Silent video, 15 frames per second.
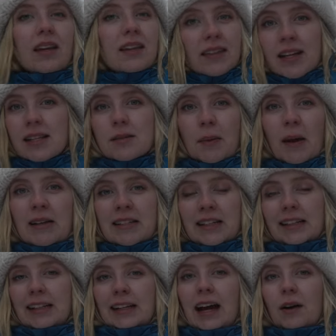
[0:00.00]
that's
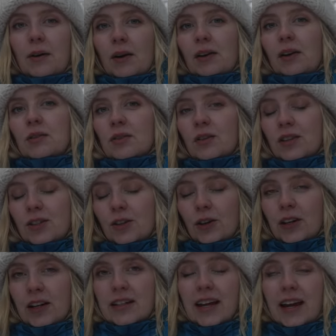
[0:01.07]
basically how I go to the
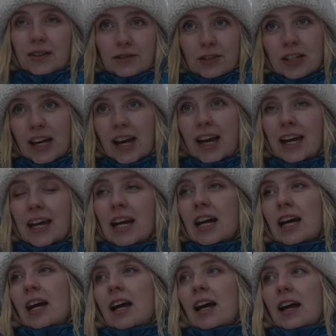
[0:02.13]
toilet every day,
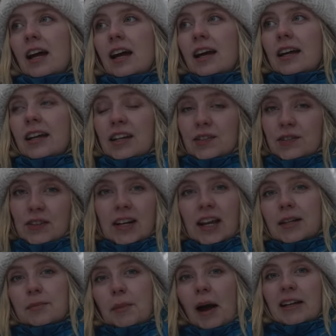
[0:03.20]
even
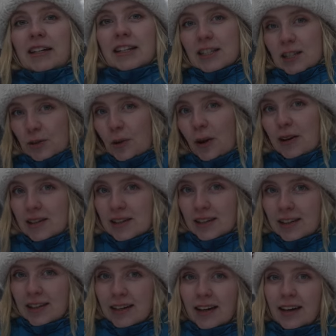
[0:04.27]
at minus
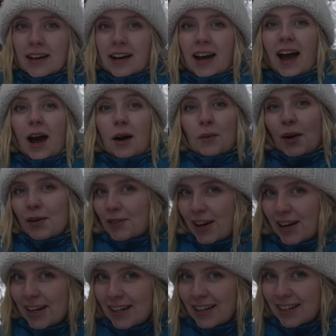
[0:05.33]
20. However,
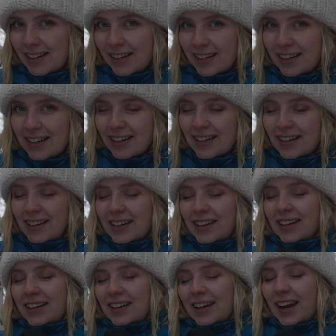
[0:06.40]

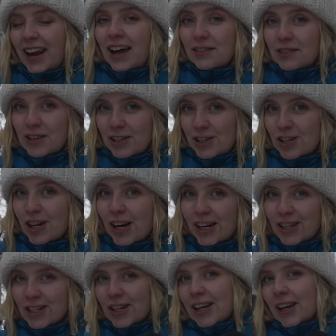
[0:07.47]
life has
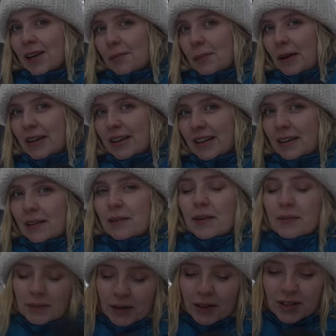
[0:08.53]
changed a little bit.
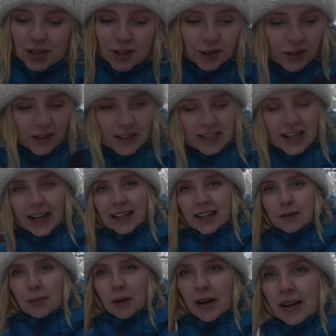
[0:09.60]
I'm gonna show you in a
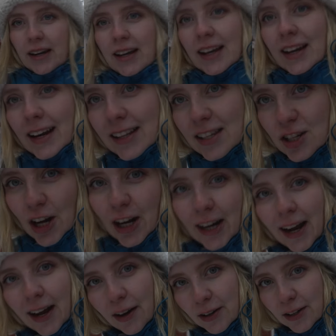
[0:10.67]
second, but let's check
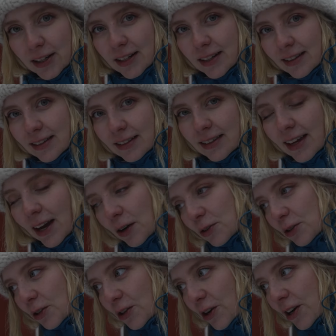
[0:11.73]
out the
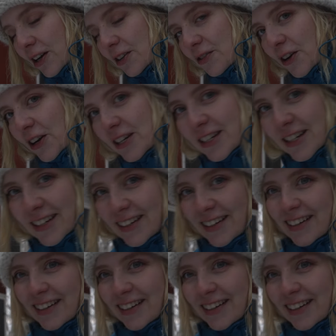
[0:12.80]
outdoor toilet first.